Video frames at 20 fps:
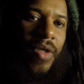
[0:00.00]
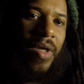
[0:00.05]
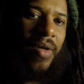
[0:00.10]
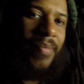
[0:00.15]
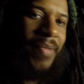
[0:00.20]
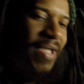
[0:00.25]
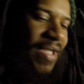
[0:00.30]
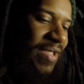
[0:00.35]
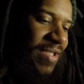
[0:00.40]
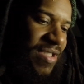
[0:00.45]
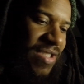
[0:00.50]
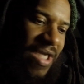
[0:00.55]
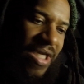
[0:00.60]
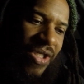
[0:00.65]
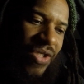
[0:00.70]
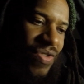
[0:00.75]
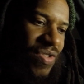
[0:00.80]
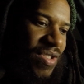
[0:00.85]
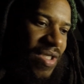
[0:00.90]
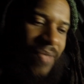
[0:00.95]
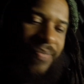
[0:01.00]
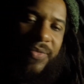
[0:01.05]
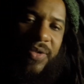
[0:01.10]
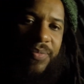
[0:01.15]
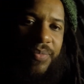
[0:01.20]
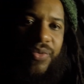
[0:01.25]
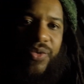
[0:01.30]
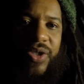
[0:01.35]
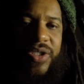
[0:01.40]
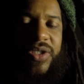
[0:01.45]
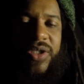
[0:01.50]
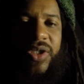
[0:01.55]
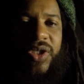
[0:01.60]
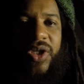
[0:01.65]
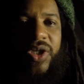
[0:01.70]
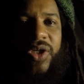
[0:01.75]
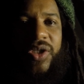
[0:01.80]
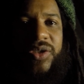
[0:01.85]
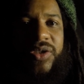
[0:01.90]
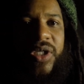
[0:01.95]
I'm here to tell you something, boys and
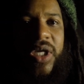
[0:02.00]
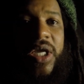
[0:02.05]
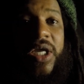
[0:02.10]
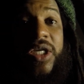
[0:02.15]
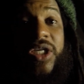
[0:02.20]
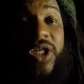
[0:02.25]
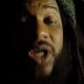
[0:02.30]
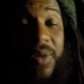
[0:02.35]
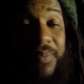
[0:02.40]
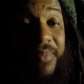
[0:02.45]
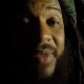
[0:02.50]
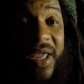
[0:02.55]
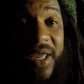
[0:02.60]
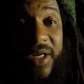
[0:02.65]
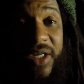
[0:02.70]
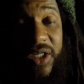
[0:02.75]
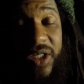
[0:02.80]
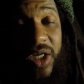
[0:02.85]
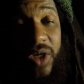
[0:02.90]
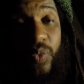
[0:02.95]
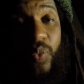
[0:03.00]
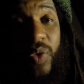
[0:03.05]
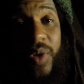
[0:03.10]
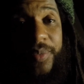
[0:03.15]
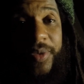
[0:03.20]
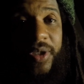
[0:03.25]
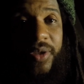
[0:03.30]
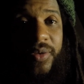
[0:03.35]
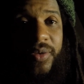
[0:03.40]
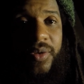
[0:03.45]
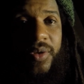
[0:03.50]
girls, young men and young women.